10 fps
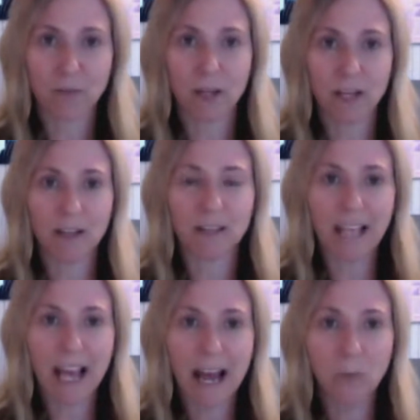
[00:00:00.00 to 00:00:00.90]
because
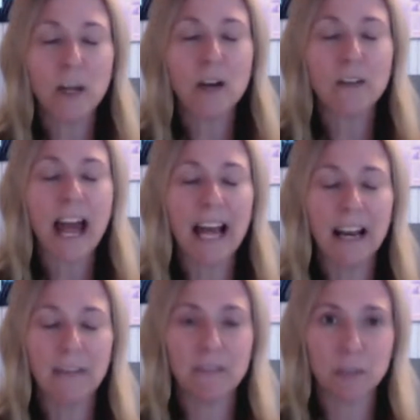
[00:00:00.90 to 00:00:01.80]
again, we are the
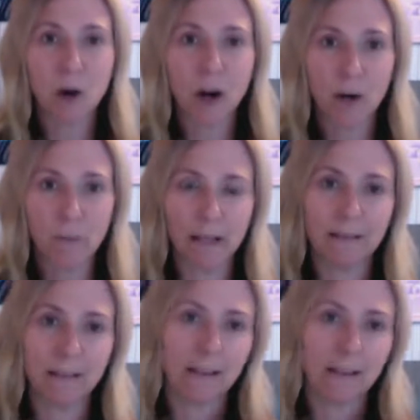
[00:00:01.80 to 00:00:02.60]
head of a department.